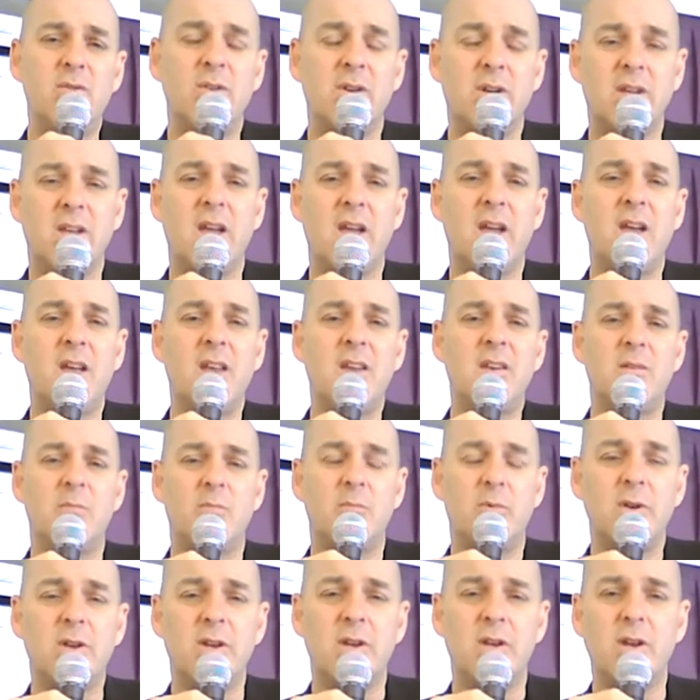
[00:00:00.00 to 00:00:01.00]
again to bring
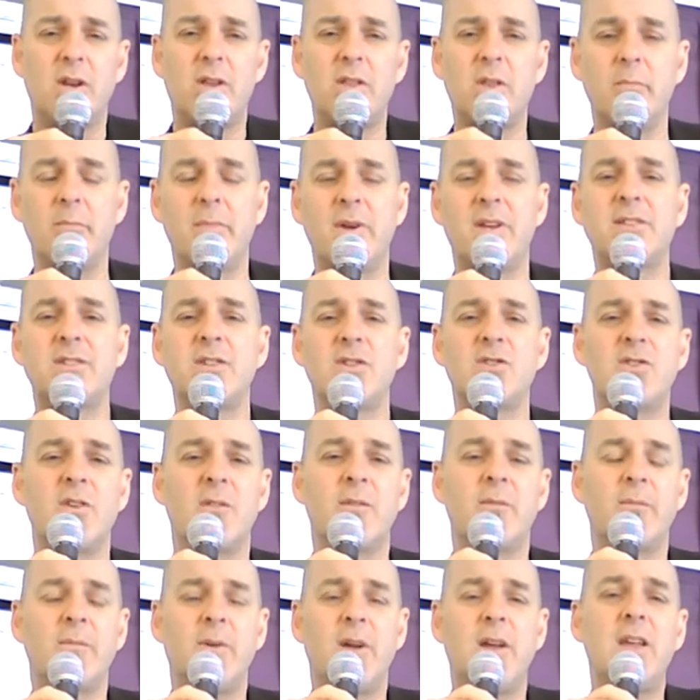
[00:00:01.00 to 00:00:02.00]
you another message of
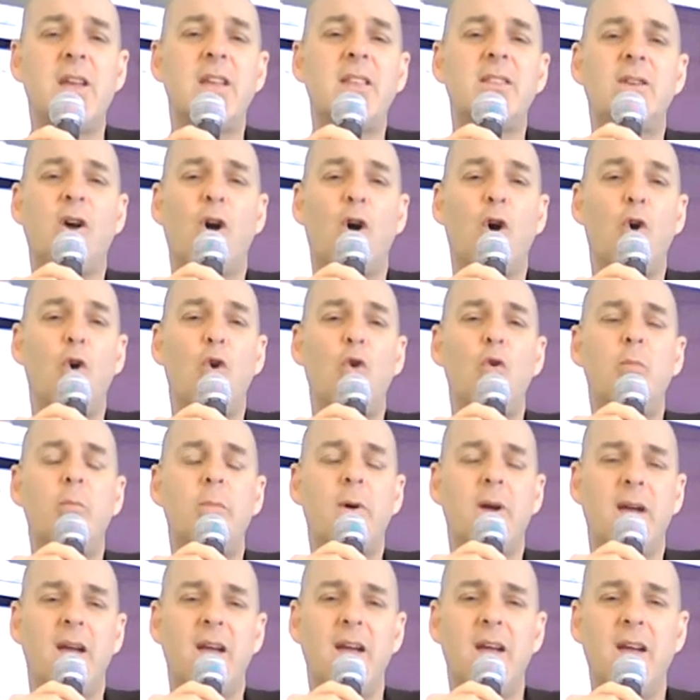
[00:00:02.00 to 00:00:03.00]
faith, hope,
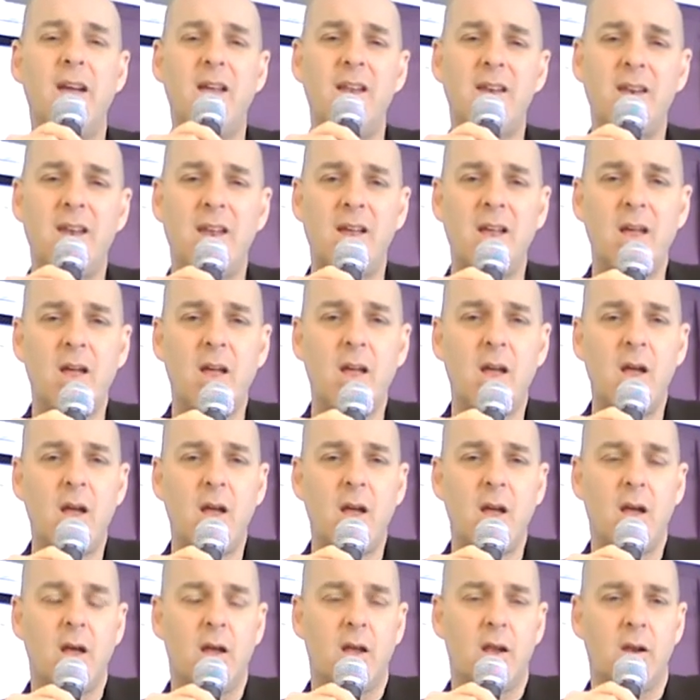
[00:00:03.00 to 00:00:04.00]
and
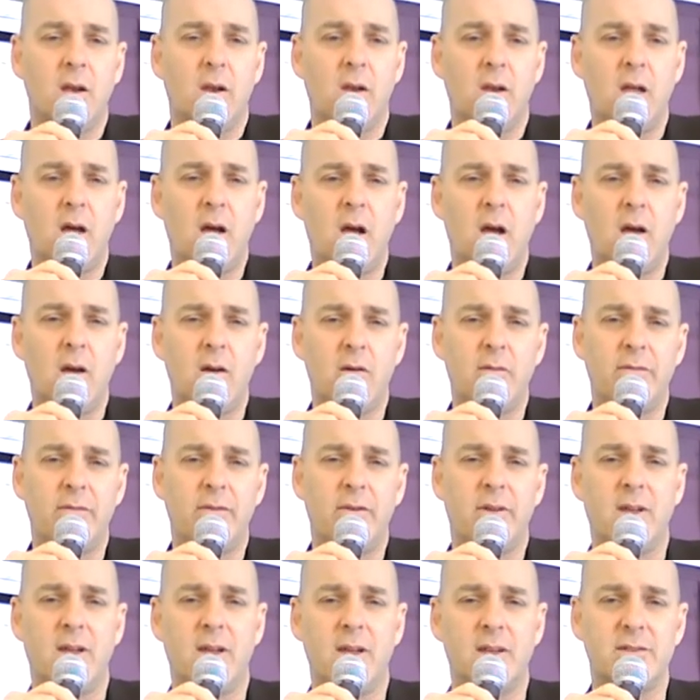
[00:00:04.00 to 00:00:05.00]
love.
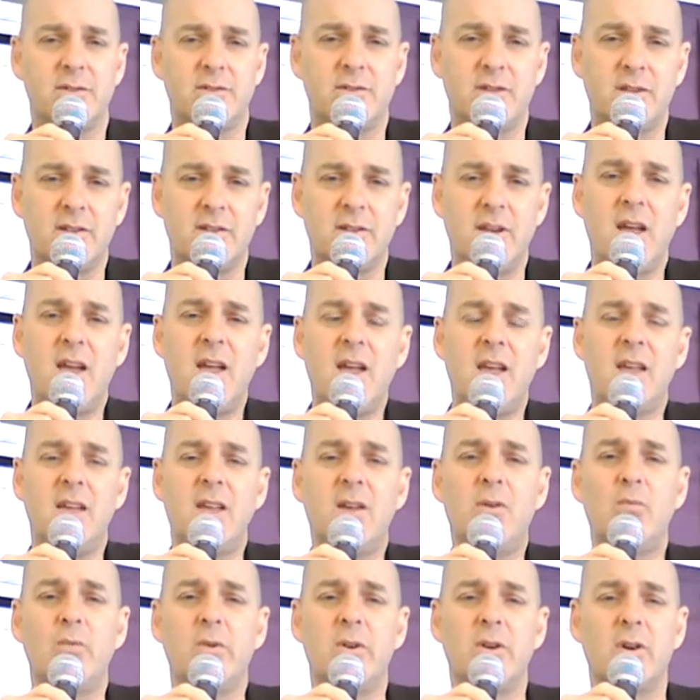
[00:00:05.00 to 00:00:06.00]
And today
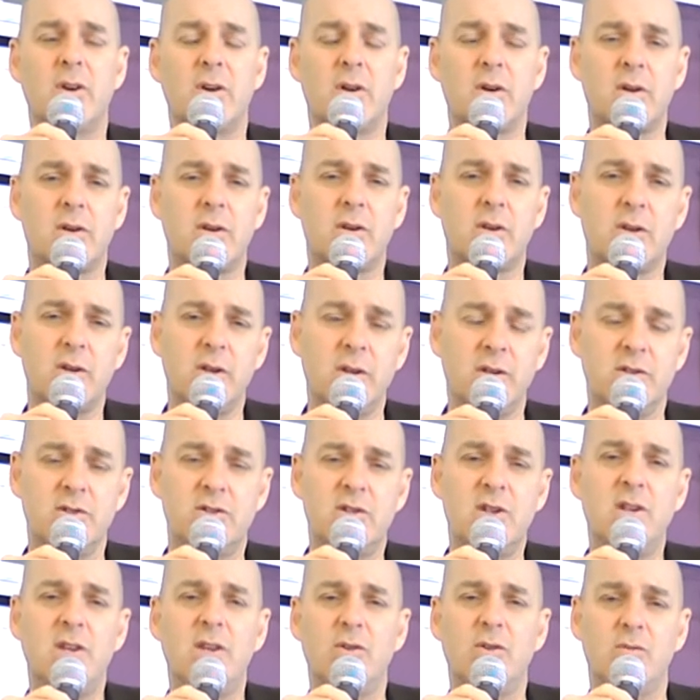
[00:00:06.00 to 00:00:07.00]
we are
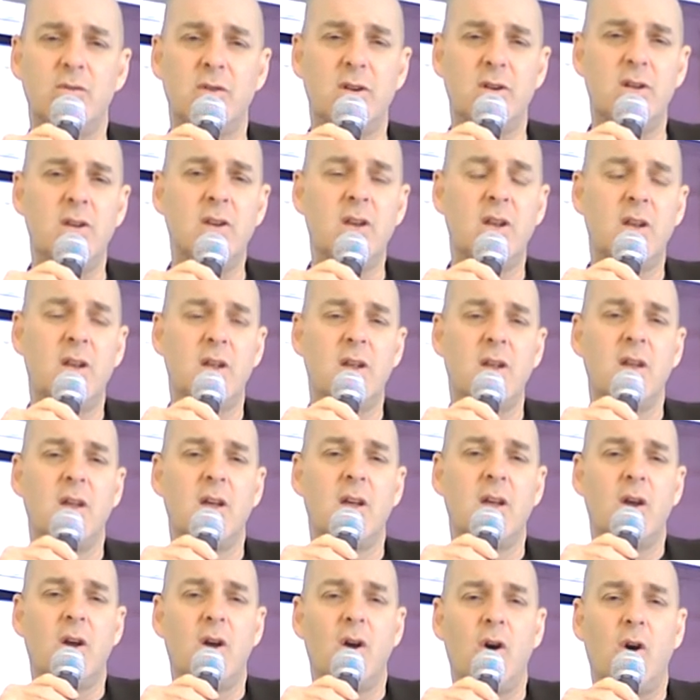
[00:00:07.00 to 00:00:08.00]
continuing
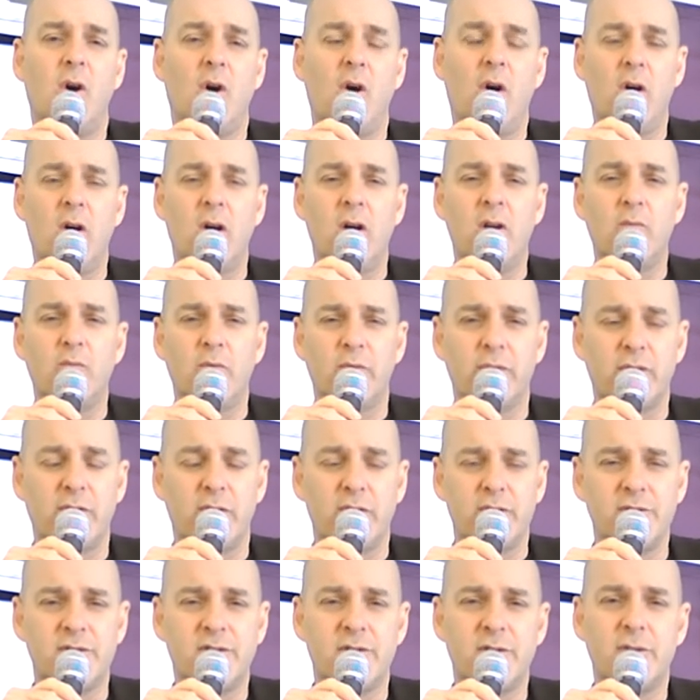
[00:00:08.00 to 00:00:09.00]
on with our
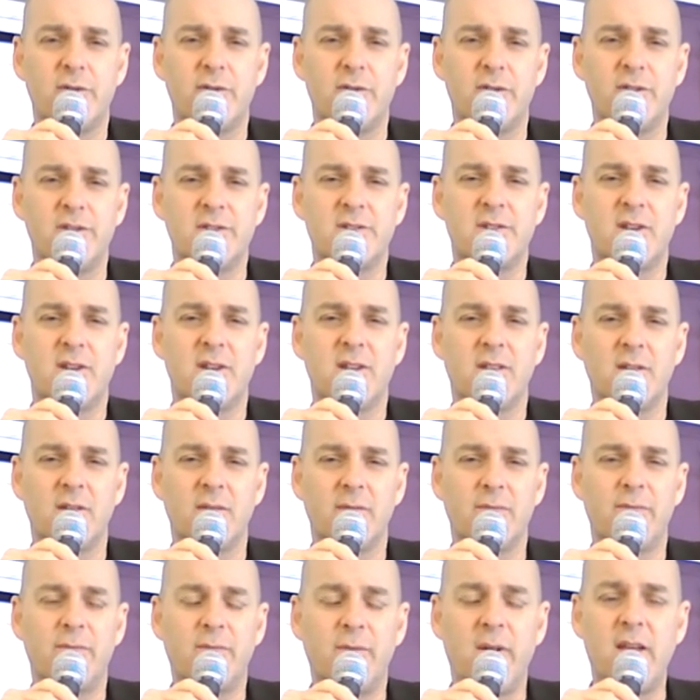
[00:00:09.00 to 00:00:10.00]
series, The
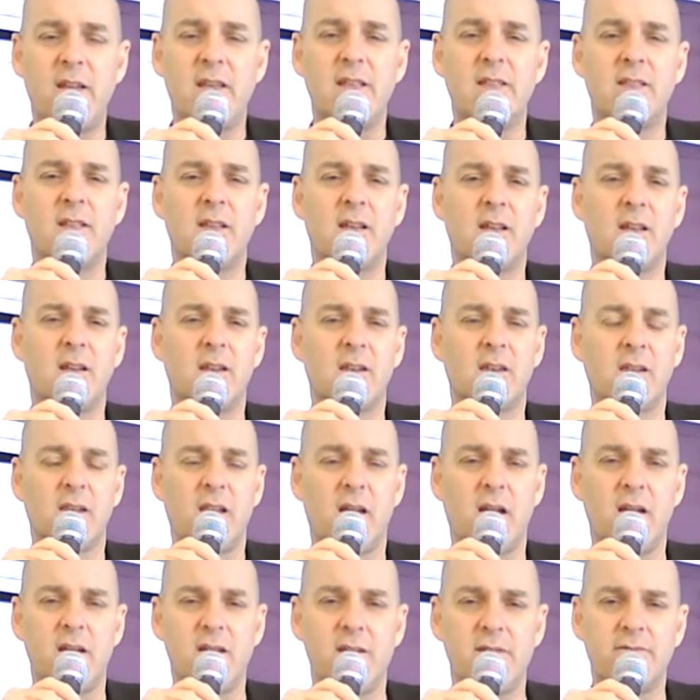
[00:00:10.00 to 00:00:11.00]
Faith
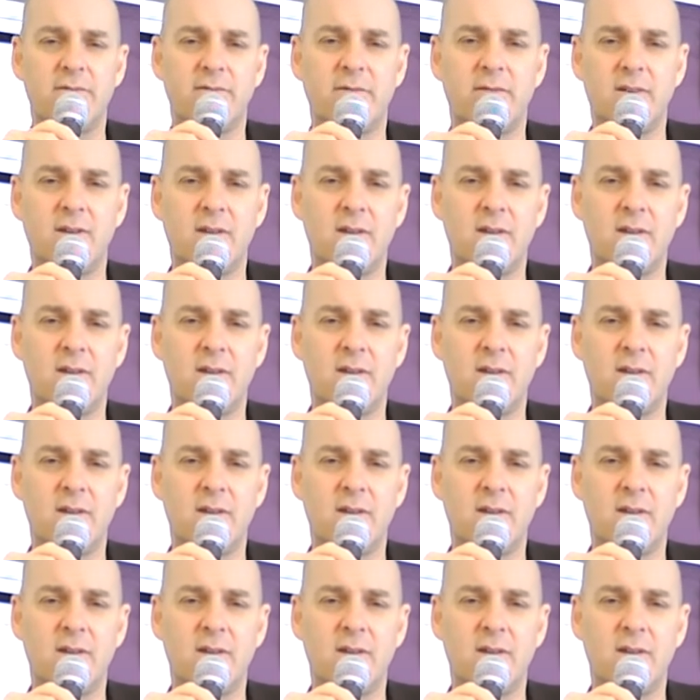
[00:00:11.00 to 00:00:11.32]
Life.